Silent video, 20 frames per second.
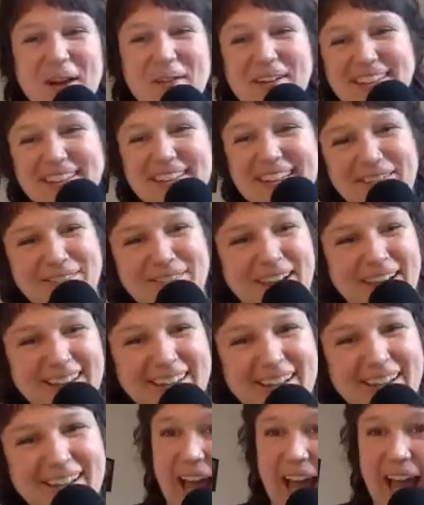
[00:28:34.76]
throughout my
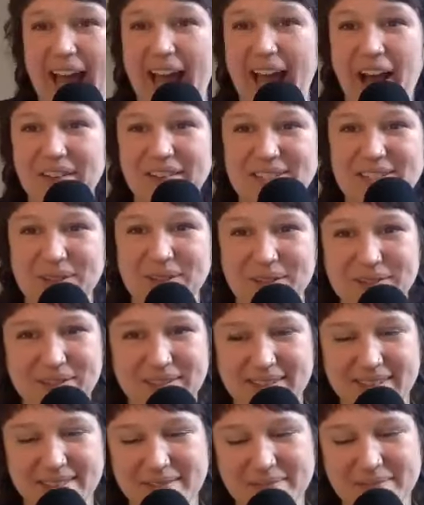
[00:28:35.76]
life, I've been out as
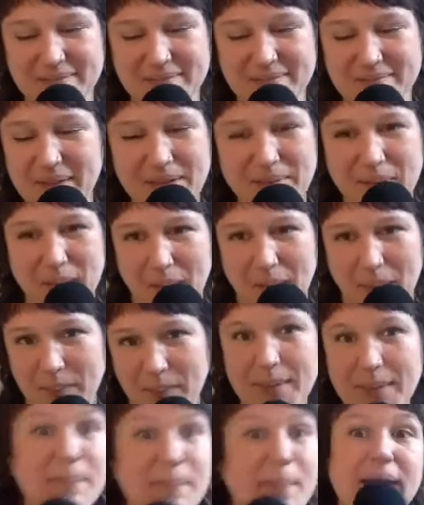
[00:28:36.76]
queer for many, many,
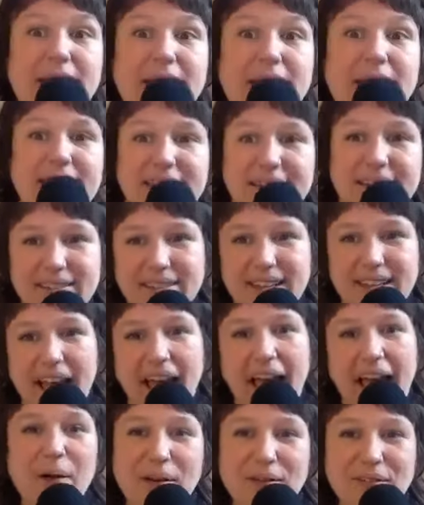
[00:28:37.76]
many, many, many years.
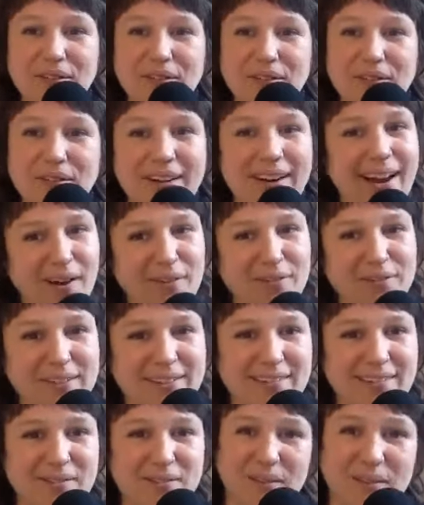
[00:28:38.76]
However, I
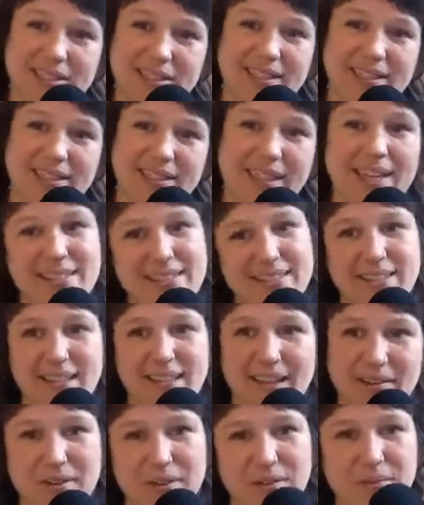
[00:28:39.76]
often was like cis
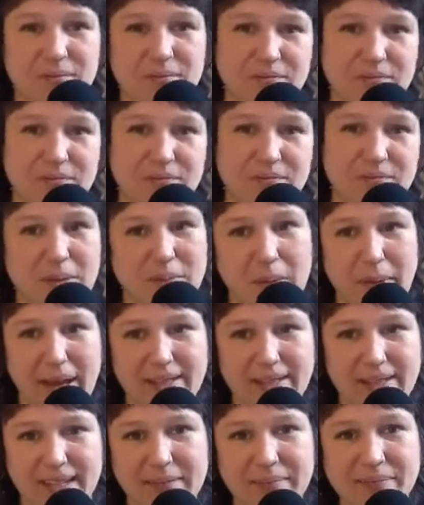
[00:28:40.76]
hetero female
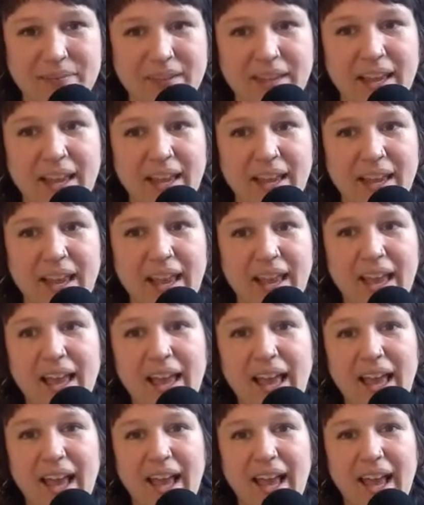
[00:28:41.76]
passing.
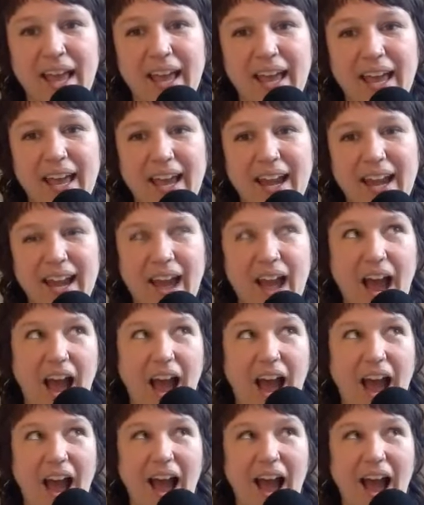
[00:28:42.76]
And